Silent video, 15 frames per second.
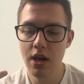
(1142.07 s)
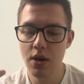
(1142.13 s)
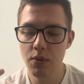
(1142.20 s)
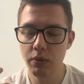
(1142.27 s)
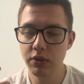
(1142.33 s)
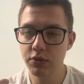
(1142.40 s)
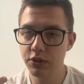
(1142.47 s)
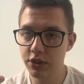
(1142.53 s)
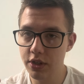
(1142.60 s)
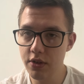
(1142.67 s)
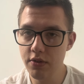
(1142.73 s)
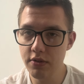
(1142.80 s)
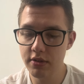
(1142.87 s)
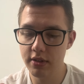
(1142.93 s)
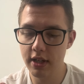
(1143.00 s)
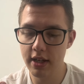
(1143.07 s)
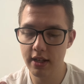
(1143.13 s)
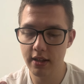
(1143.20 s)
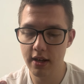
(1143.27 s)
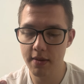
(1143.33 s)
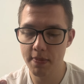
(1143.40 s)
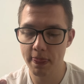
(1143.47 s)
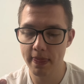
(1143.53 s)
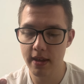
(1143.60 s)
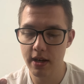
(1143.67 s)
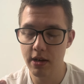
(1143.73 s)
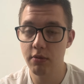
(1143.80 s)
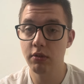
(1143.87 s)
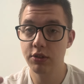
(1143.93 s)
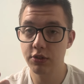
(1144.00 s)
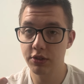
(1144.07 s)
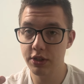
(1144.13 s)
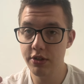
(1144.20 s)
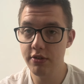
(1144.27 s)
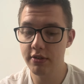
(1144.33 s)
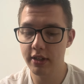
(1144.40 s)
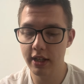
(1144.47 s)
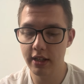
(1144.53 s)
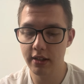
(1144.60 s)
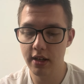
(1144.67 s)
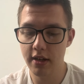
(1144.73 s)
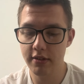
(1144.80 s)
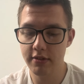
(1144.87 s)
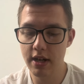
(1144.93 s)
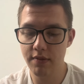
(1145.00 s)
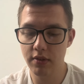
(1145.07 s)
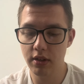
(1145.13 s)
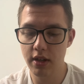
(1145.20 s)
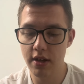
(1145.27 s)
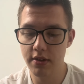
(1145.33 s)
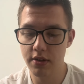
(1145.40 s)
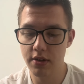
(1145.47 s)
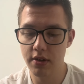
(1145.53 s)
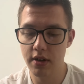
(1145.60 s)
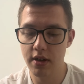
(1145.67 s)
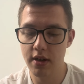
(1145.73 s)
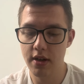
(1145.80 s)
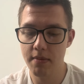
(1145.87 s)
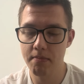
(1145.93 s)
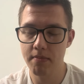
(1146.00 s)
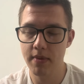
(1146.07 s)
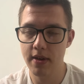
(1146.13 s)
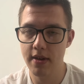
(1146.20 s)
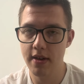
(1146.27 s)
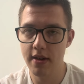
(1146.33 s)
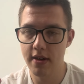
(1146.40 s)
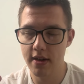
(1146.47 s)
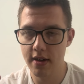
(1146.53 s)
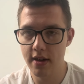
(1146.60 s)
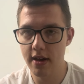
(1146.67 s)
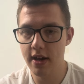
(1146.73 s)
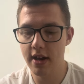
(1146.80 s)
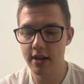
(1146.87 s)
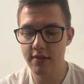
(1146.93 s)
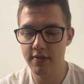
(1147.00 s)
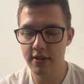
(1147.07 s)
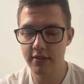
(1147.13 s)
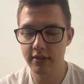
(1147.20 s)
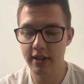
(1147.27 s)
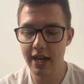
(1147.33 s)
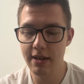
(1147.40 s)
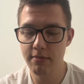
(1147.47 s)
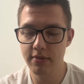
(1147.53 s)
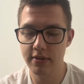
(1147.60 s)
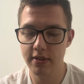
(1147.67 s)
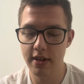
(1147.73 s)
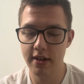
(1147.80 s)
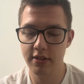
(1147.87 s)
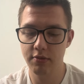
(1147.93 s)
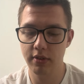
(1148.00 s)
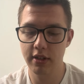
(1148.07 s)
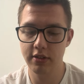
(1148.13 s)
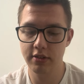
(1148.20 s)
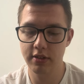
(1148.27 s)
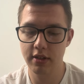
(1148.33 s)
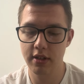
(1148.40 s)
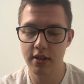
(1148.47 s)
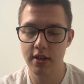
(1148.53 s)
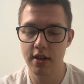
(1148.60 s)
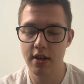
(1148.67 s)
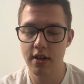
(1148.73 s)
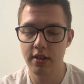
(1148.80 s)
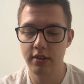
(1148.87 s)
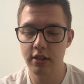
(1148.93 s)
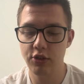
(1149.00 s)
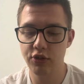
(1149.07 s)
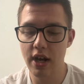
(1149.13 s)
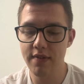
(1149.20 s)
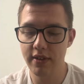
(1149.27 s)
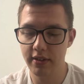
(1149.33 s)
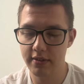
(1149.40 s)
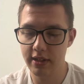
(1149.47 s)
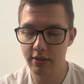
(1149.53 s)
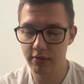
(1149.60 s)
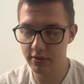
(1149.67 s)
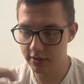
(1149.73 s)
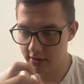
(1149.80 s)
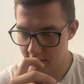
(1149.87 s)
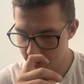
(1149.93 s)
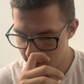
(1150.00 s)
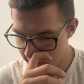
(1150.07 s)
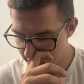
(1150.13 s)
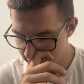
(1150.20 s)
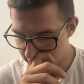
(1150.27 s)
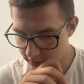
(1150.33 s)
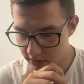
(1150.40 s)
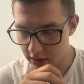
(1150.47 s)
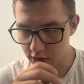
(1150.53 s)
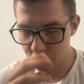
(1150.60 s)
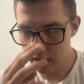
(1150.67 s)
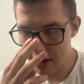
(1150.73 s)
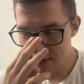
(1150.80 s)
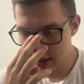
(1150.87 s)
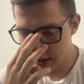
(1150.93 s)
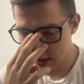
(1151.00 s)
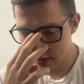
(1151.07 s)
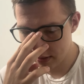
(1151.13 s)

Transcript: which was used in several other NFS games, as well as the driving sequences. So the driving